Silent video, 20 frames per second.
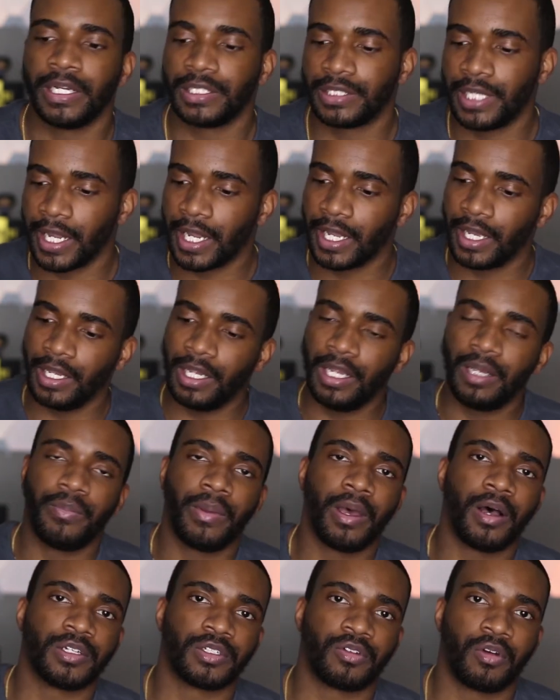checking
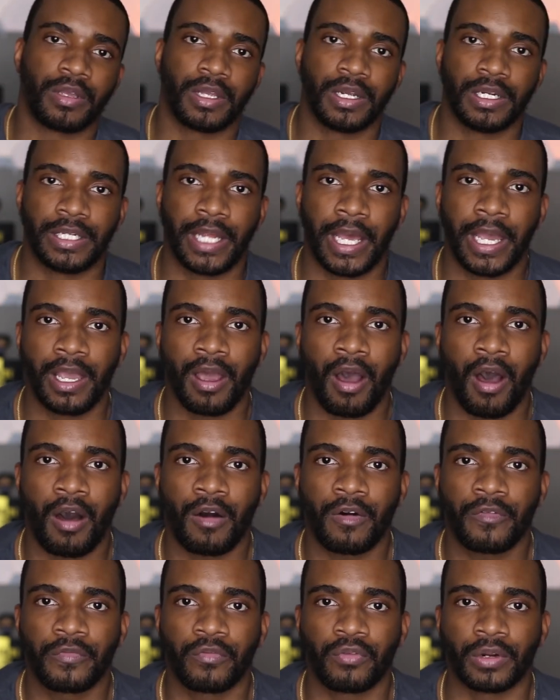emails on your day
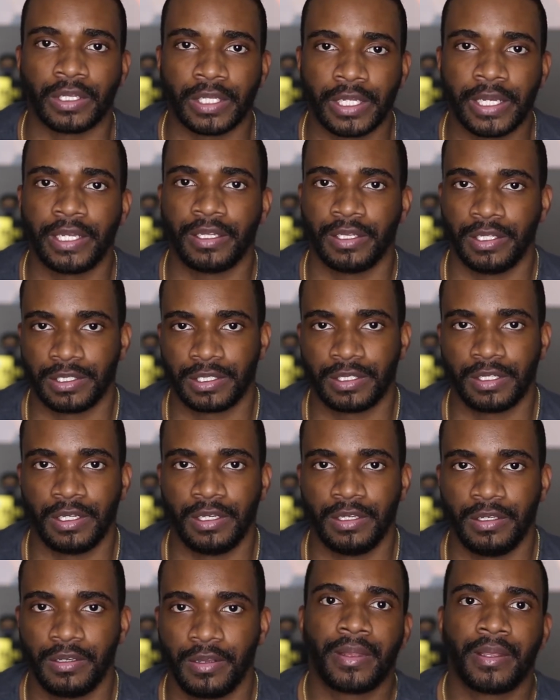off relentlessly,